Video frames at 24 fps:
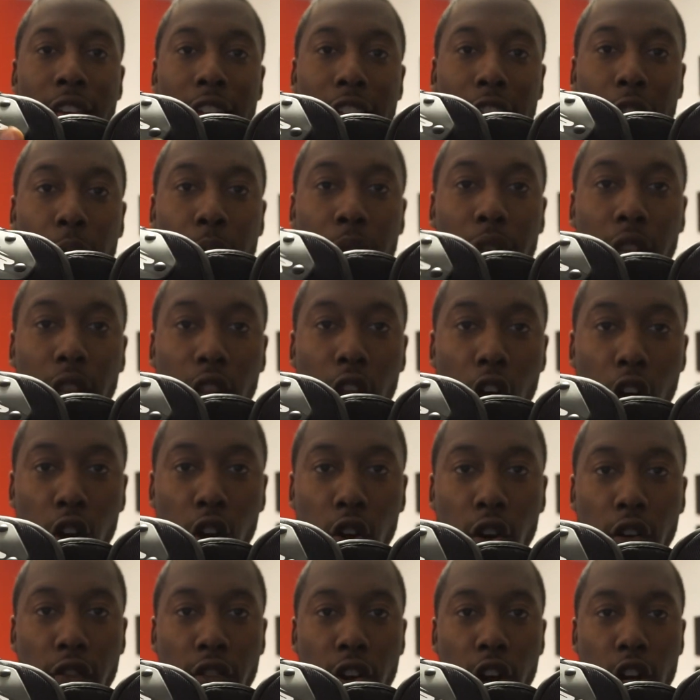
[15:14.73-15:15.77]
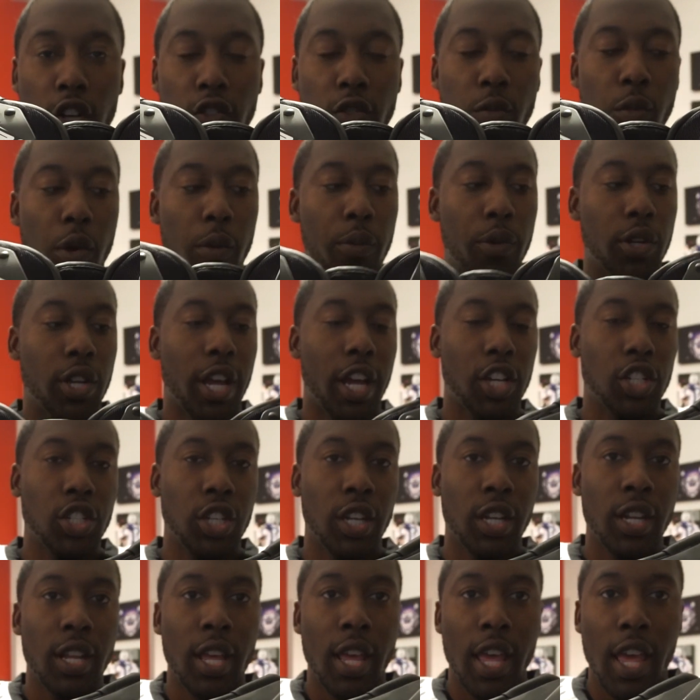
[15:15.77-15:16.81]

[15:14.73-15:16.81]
a little bit longer of an arch for more protection,